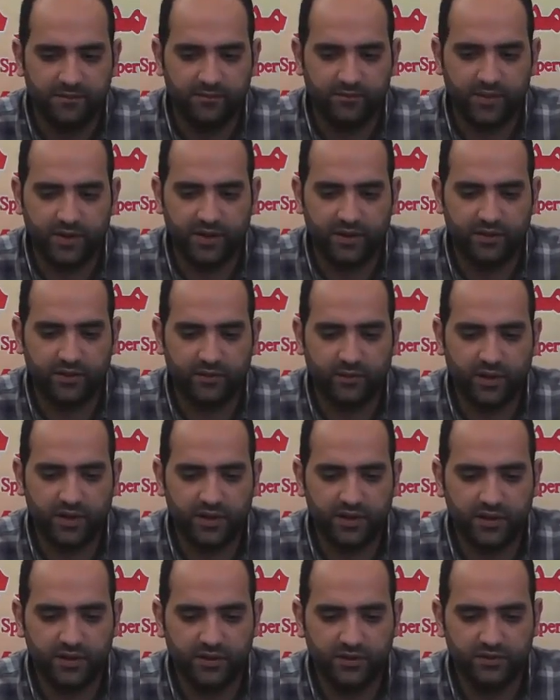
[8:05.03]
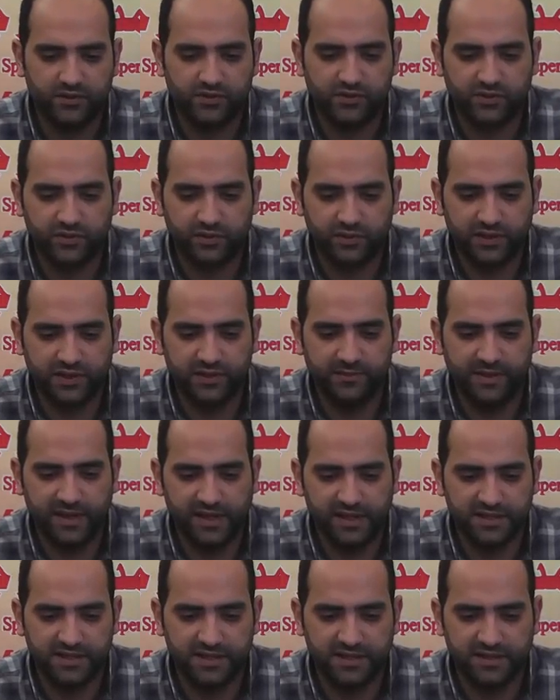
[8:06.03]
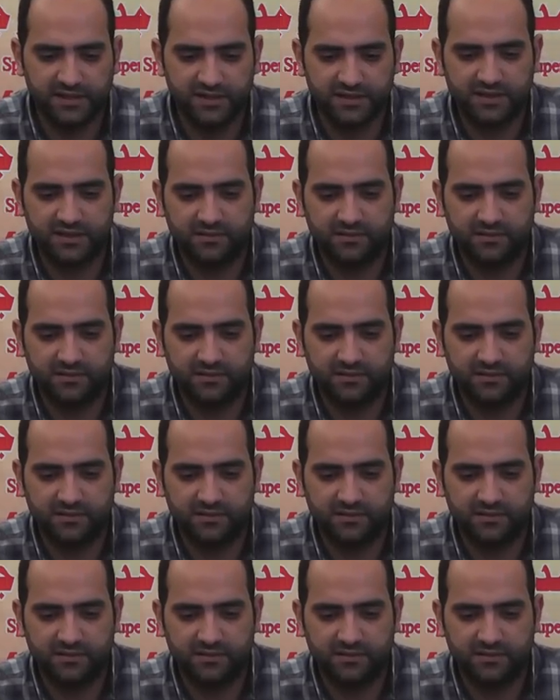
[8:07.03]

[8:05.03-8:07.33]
But the one who truly maintains